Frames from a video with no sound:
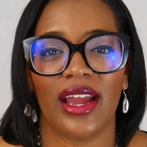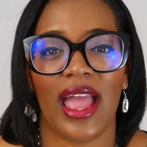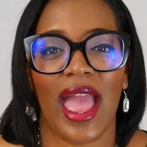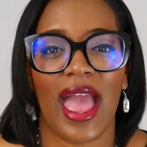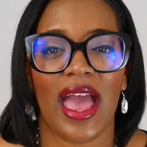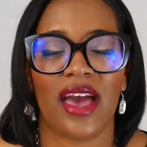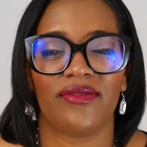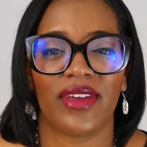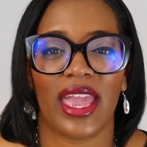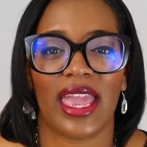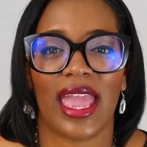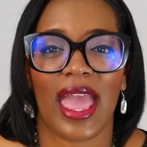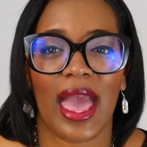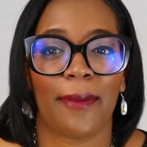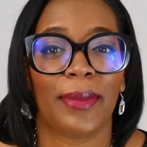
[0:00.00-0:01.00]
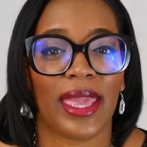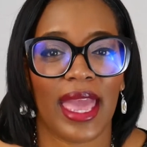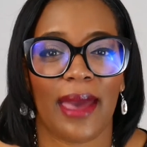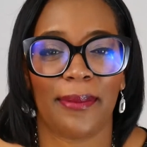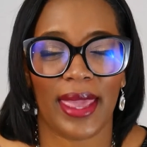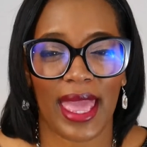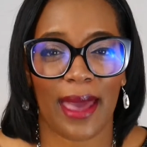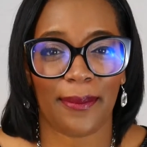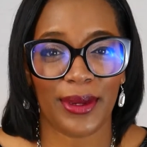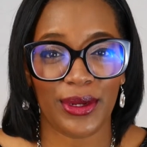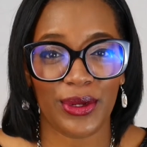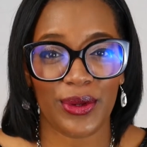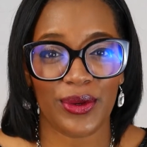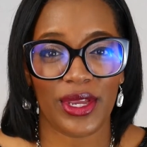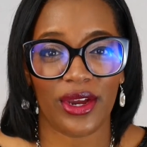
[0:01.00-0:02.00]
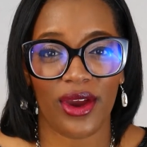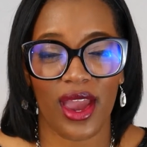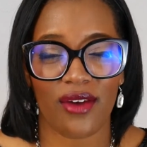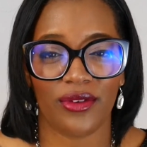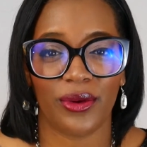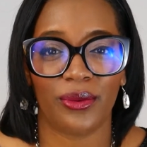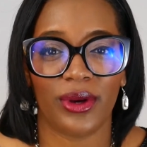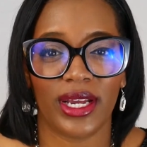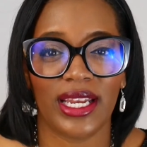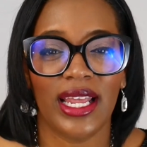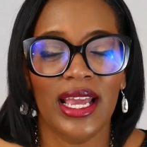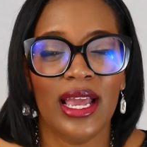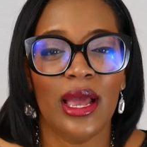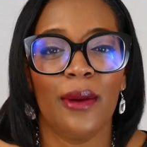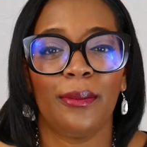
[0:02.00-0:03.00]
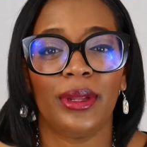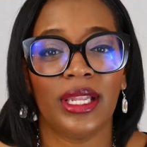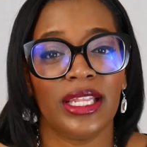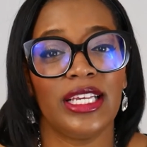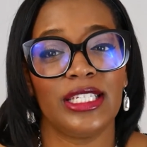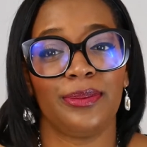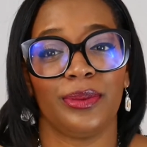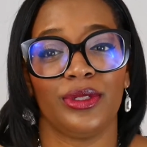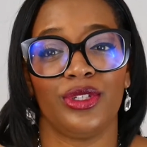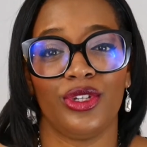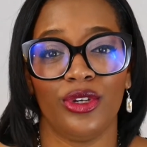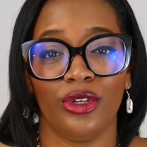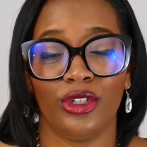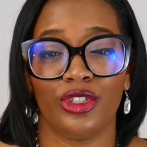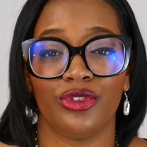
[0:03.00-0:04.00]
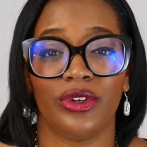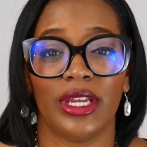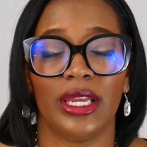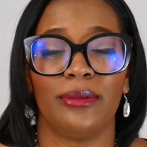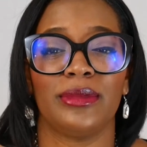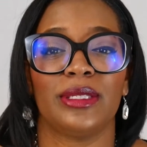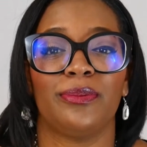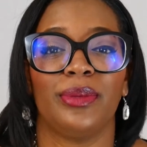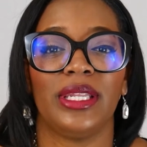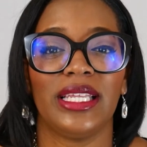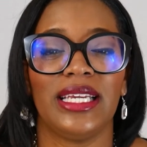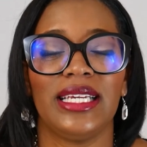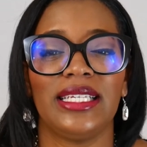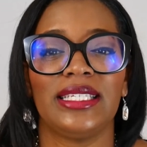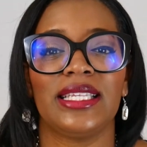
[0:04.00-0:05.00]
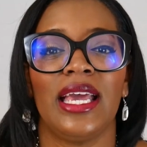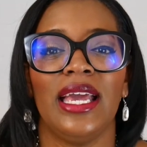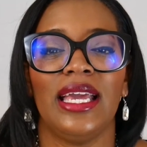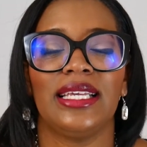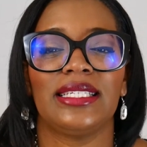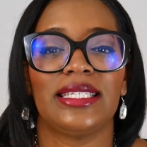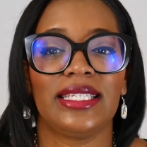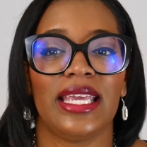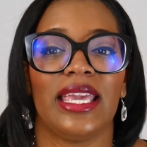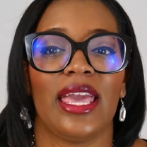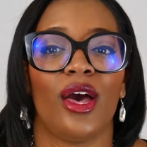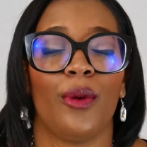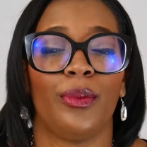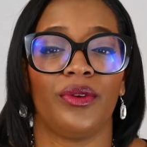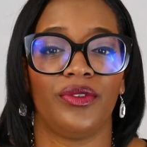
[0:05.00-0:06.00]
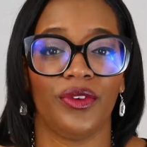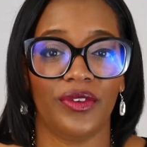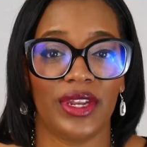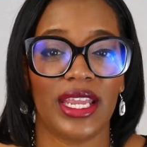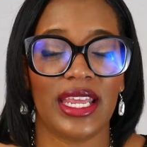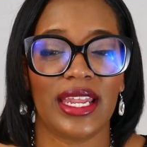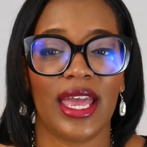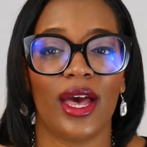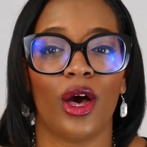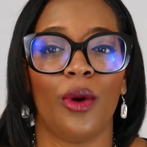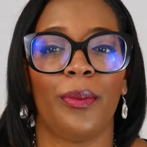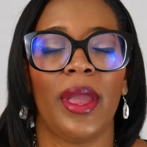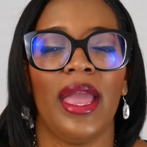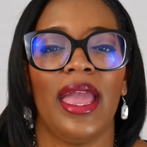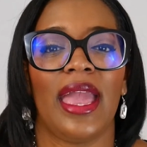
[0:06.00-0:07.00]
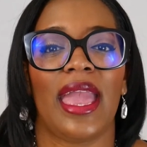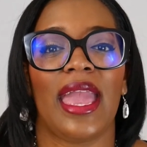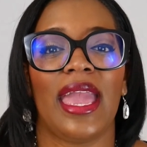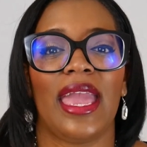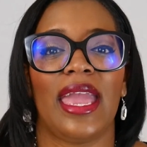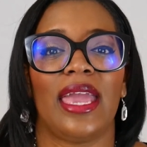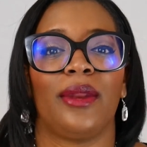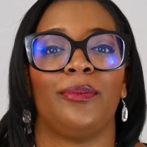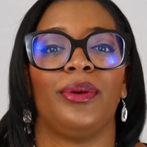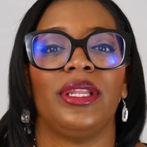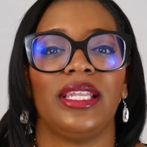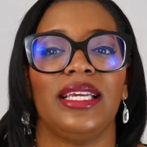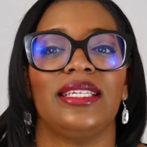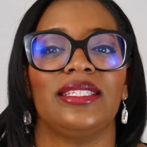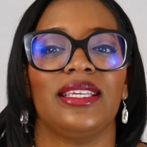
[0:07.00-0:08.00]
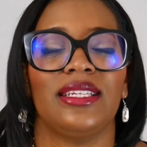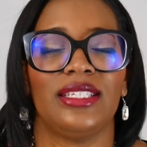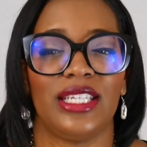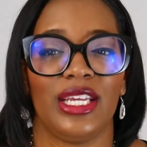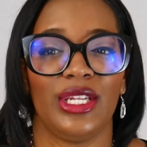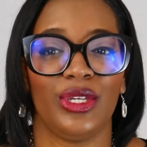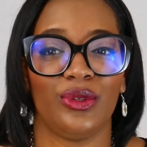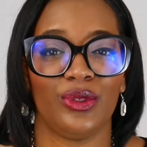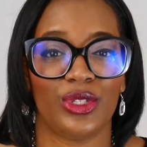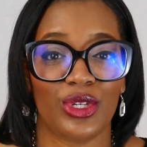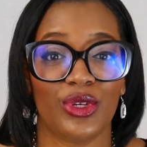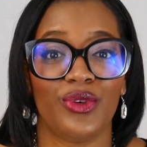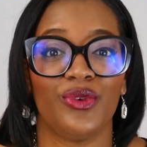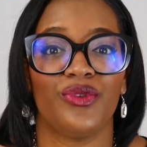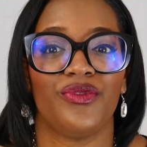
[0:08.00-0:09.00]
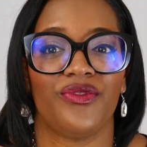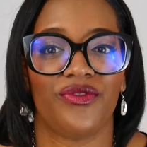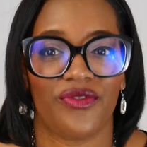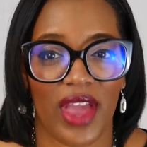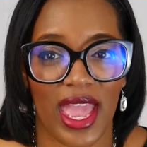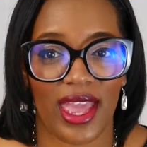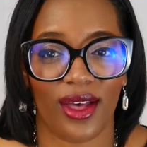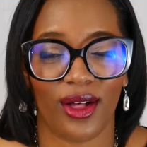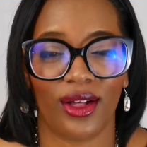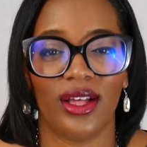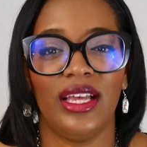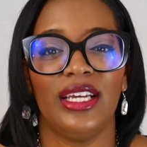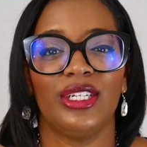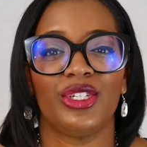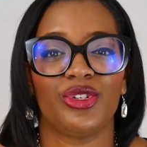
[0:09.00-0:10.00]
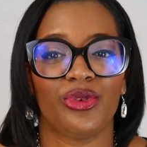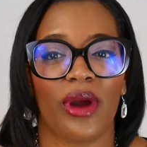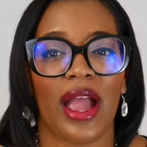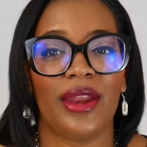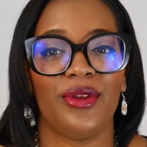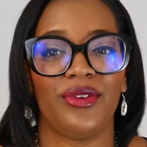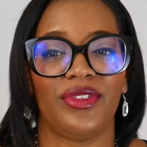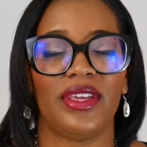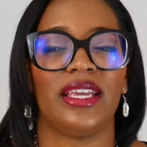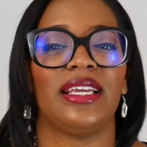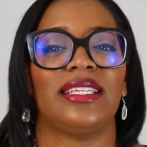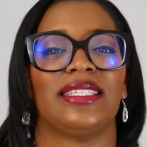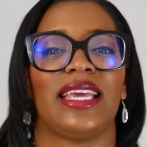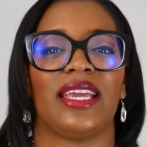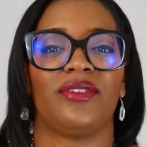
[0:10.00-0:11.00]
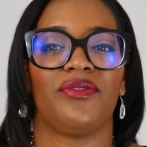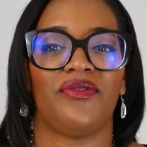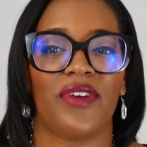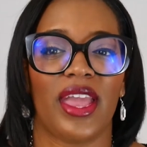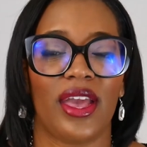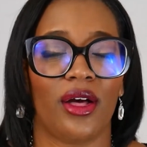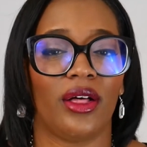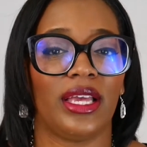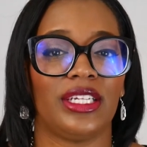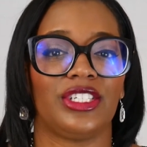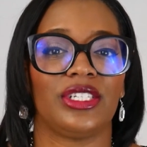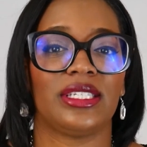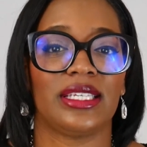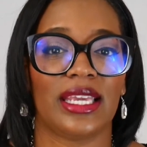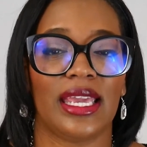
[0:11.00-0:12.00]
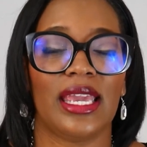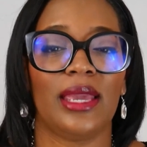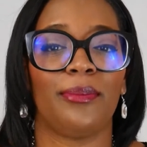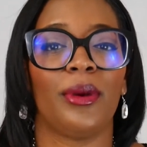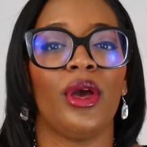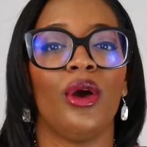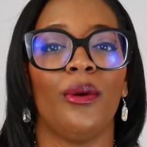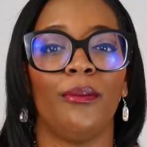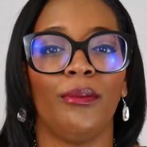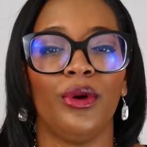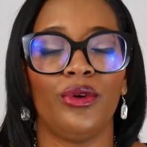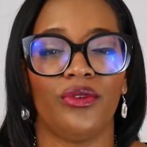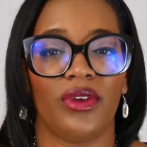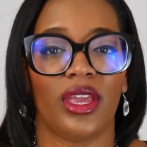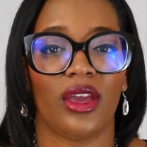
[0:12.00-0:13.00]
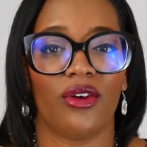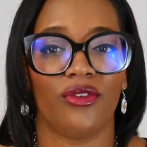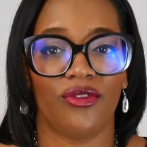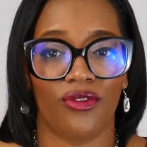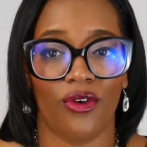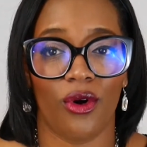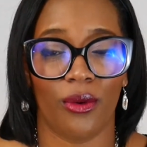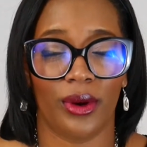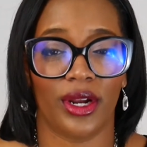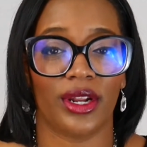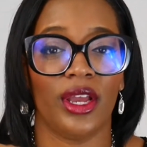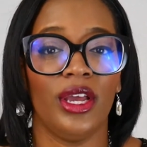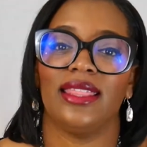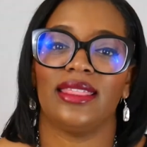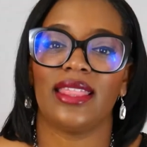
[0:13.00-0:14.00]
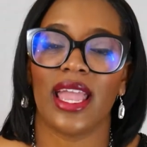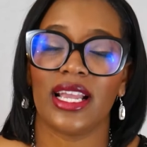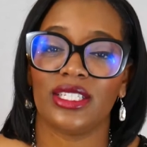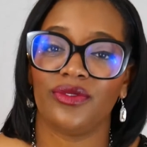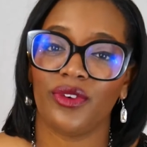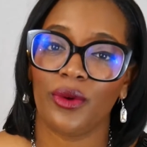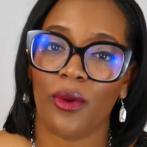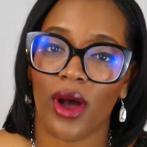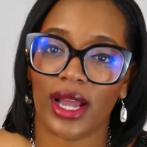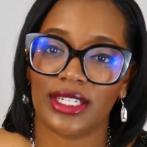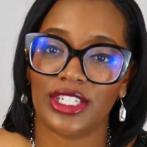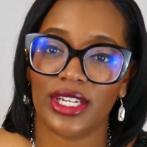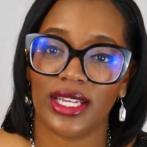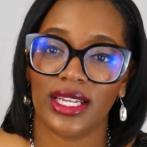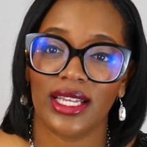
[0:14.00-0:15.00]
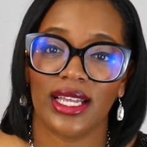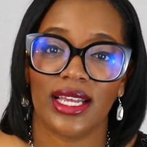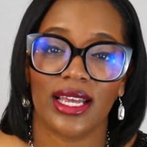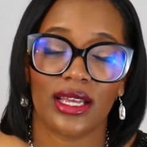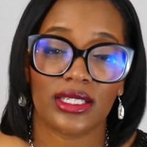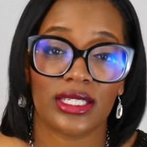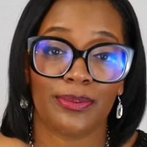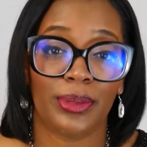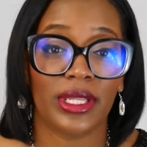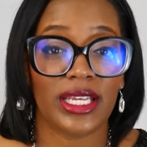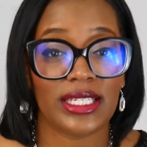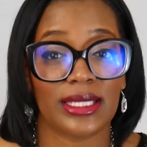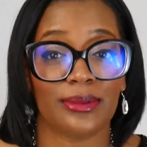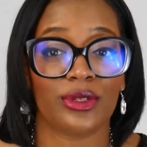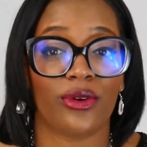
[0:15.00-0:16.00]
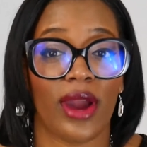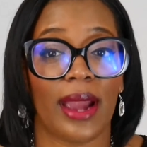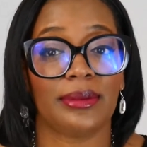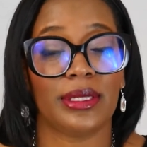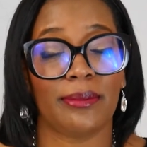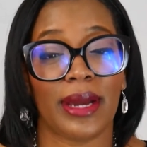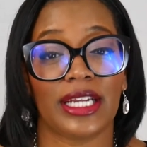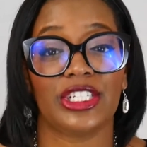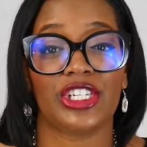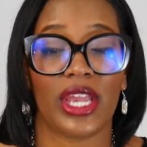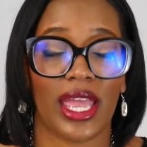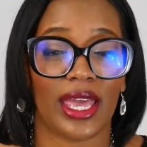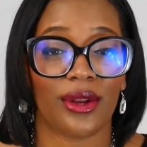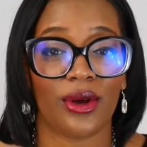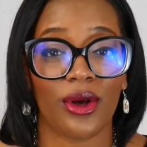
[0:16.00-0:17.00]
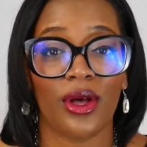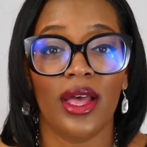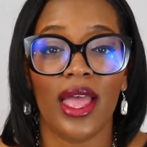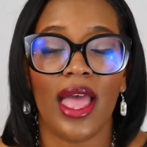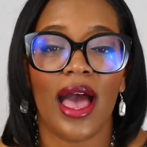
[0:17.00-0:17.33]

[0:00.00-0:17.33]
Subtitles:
Have a happy new year, everyone. Please pursue your dreams. Please seek help if you need help, and please continue to fail. Try new things and fail, and just keep moving forward. Thanks for watching. Please subscribe to my channel.